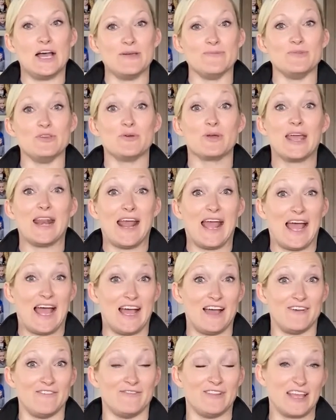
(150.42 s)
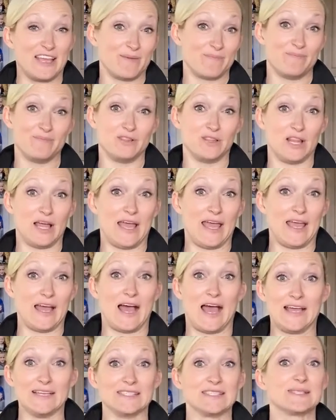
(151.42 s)
You can have play
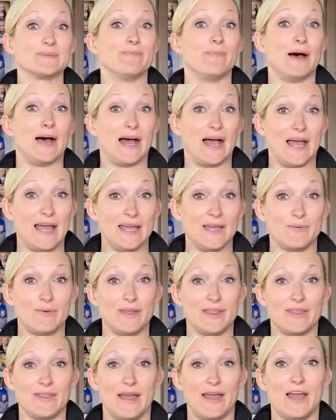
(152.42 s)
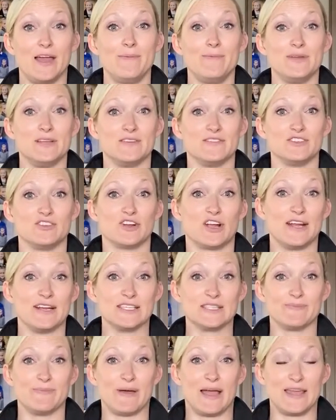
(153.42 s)
I Spy with them and try to
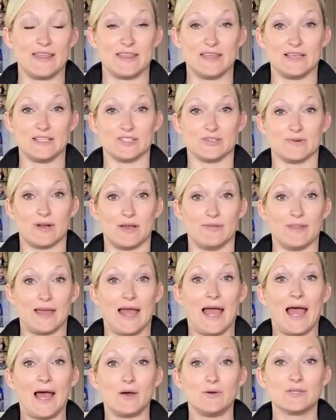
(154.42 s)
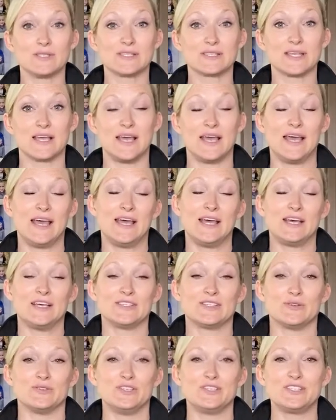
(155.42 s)
spy things around the house.
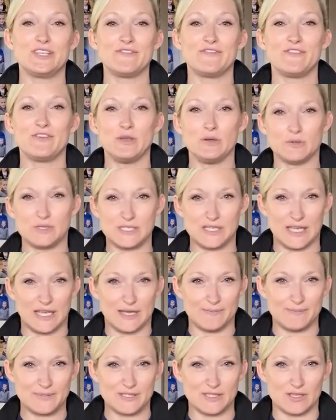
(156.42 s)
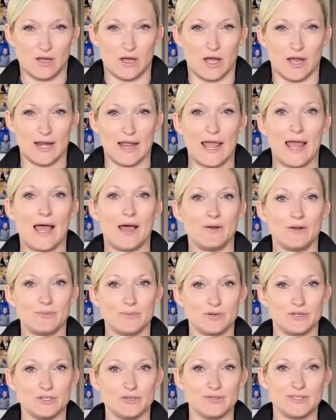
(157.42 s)
So just a few tips on how to
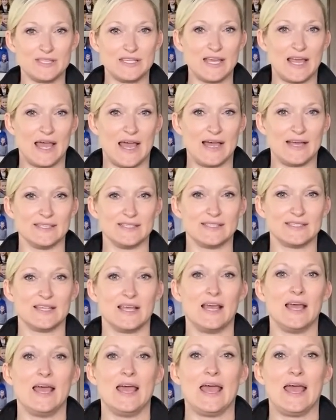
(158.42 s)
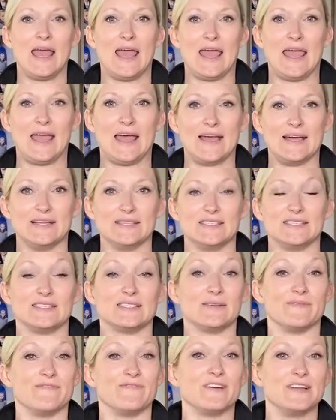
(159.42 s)
produce the S and
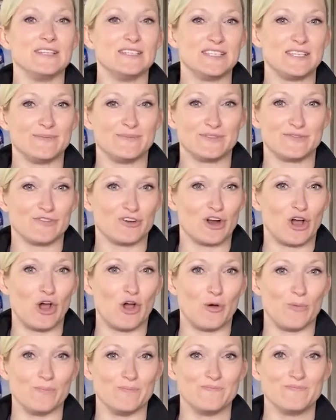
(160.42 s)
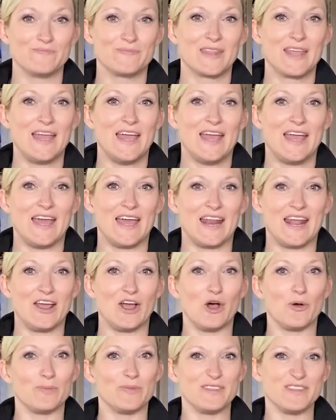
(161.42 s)
some fun tips for home. And I
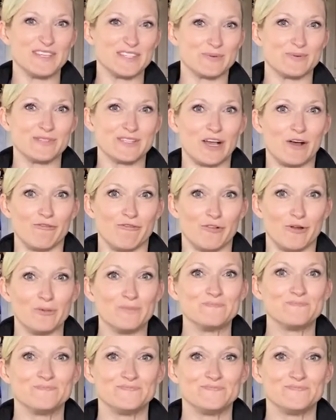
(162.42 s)
hope that this was helpful.